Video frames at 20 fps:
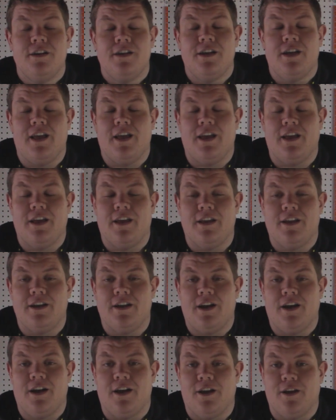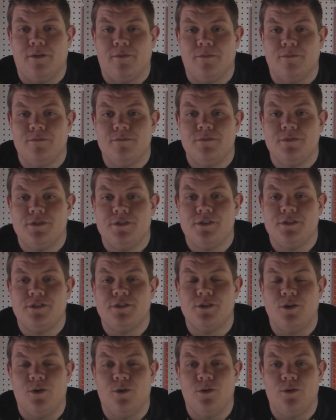and I am
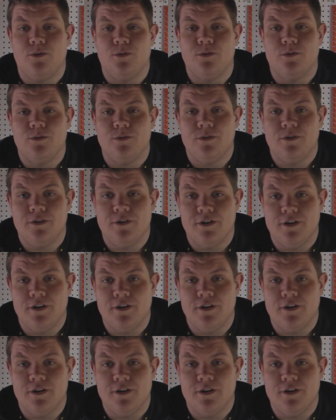so